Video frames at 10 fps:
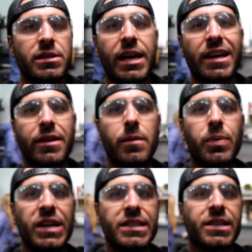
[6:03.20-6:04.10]
tack that in
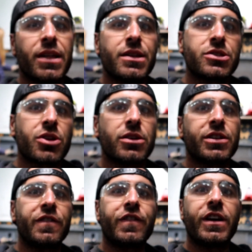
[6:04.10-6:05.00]
place, and then start
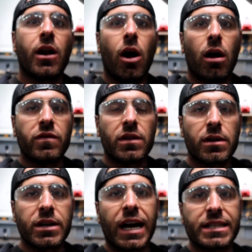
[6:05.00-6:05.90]
to fit all the
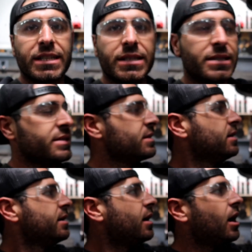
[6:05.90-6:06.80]
little gussets
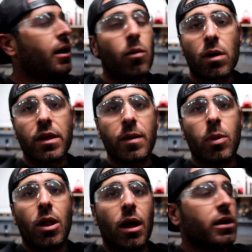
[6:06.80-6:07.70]
uh, where they
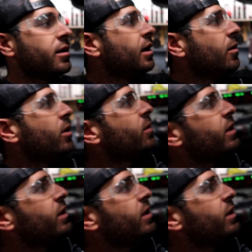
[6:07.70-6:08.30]
belong. We